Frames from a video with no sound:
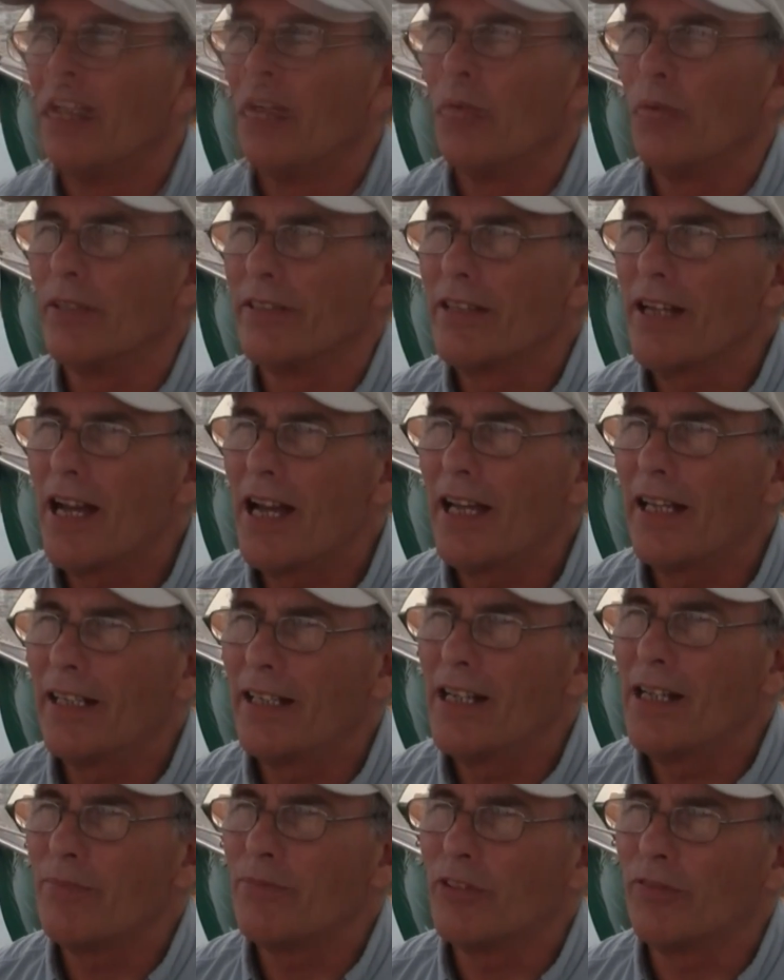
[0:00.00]
When
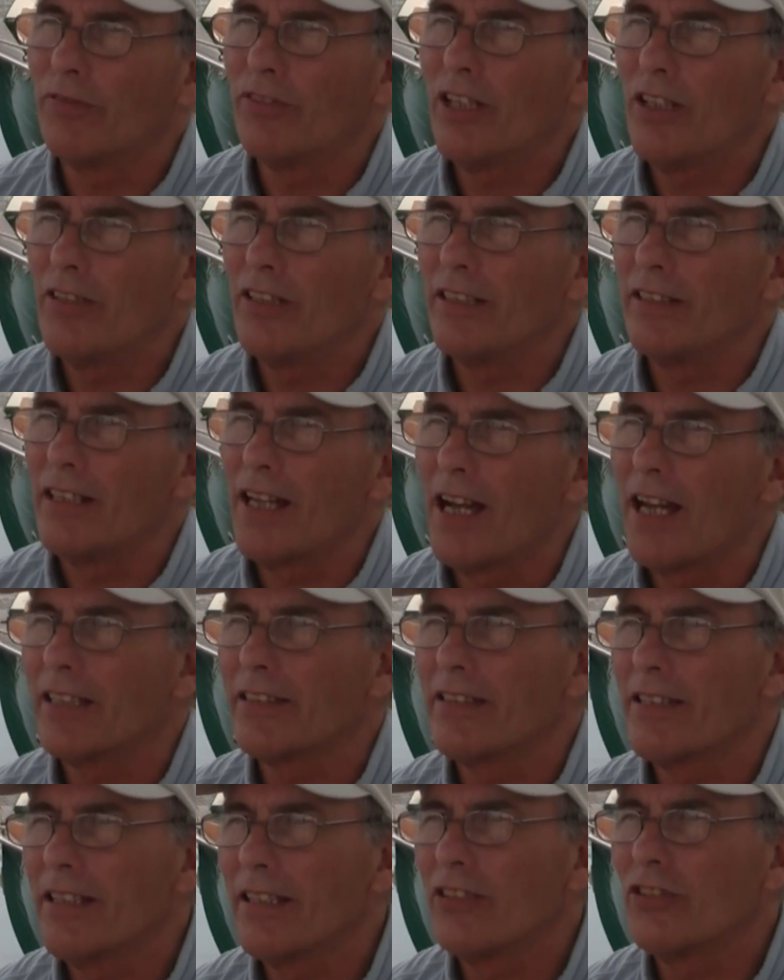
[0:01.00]
tying up to floating
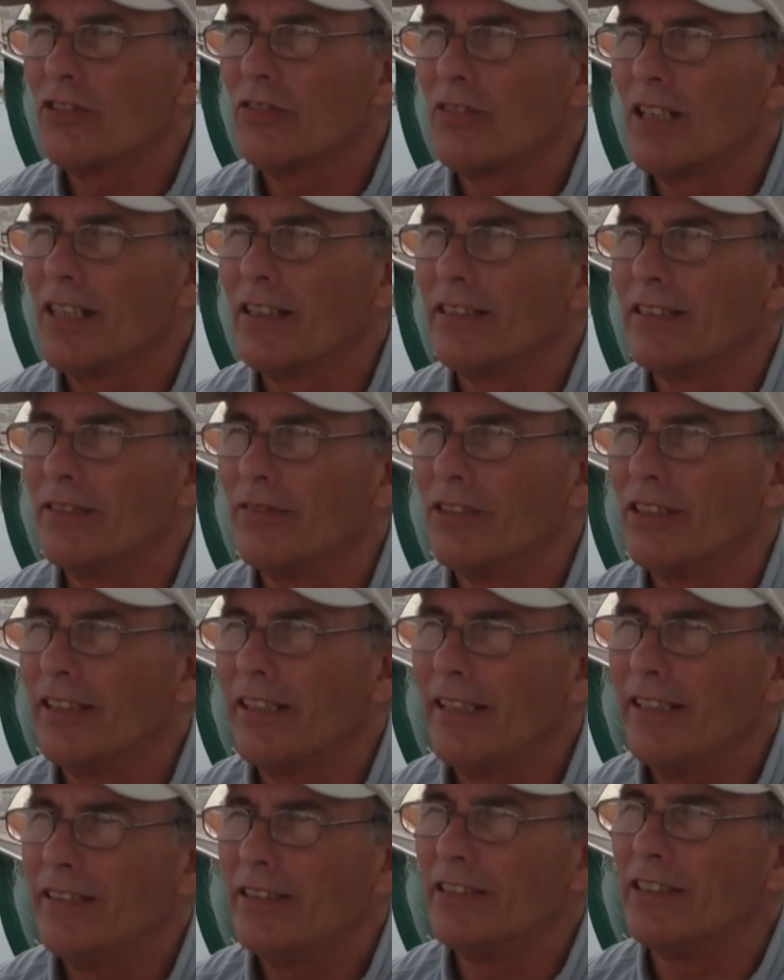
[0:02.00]
docks, things are
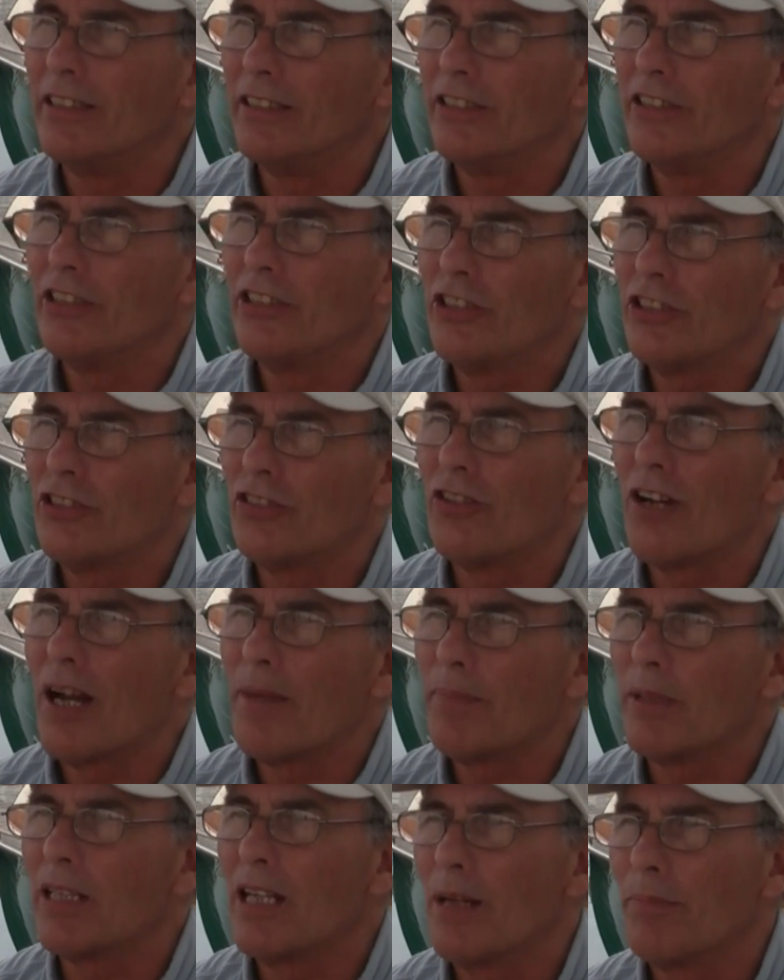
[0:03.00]
relatively easy. You just
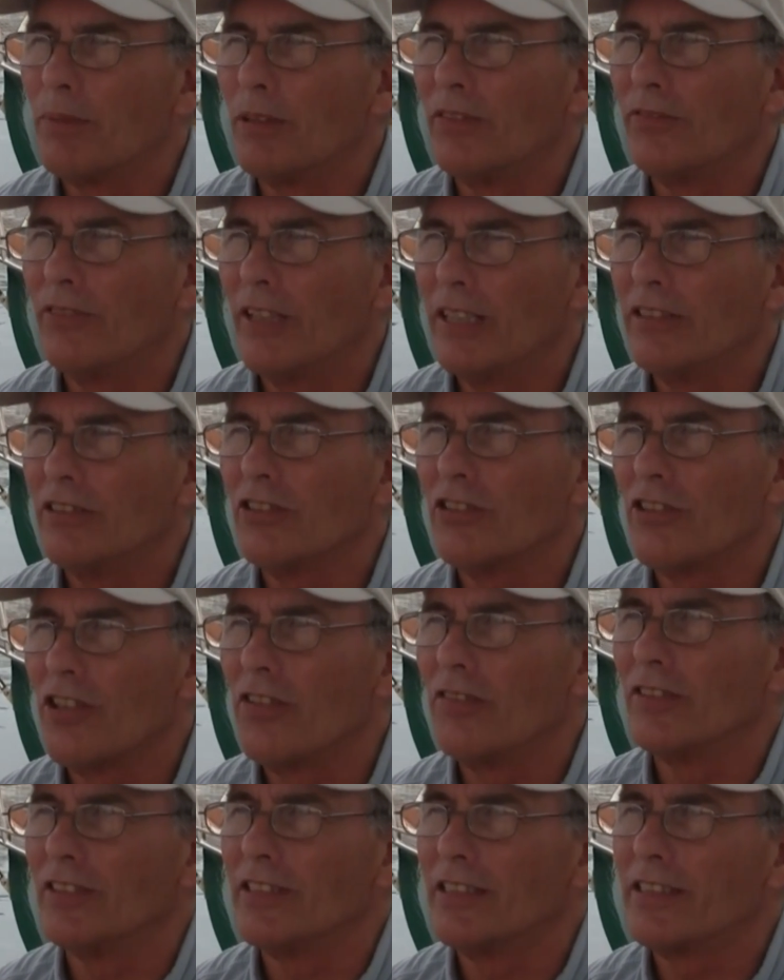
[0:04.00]
drop a couple of fenders
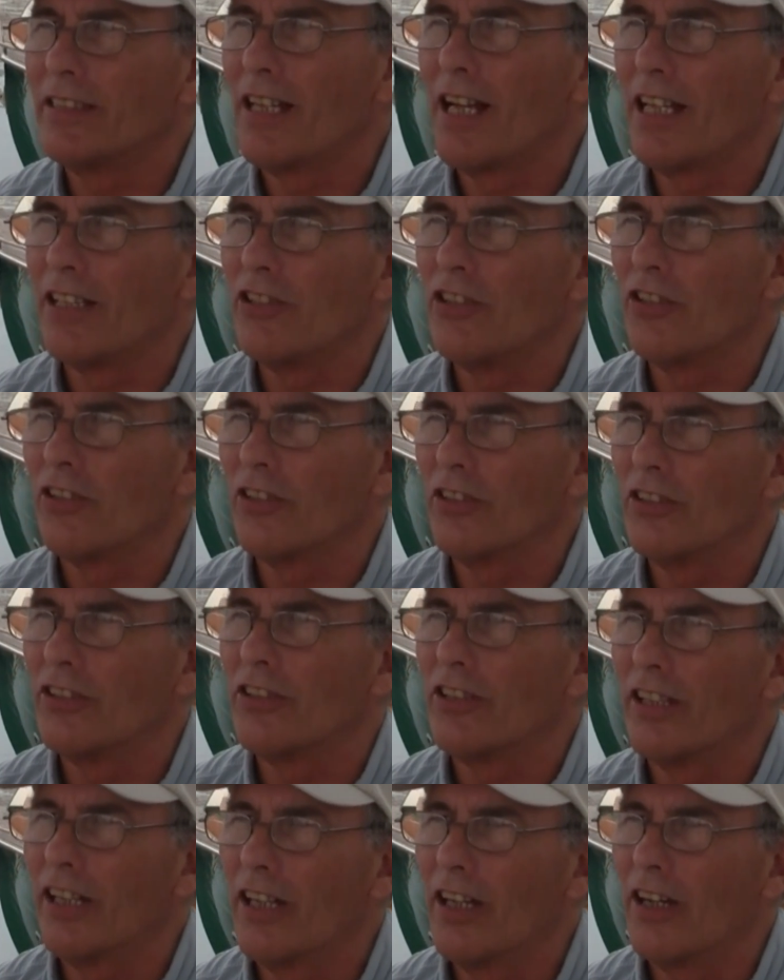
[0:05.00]
over the side and you're good
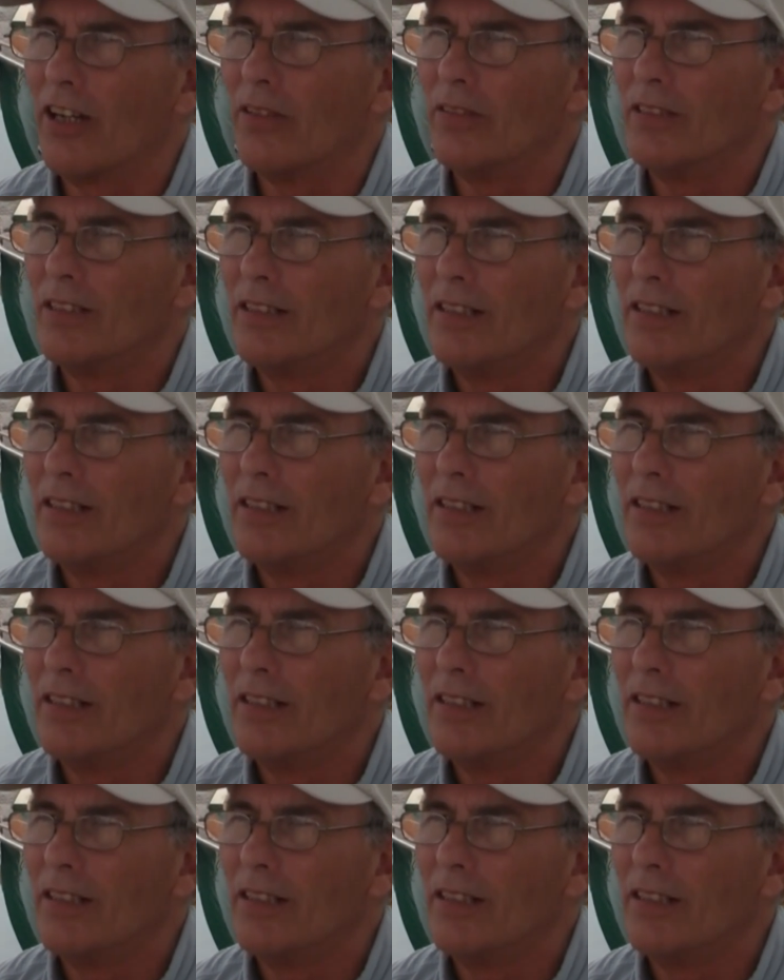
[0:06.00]
to go.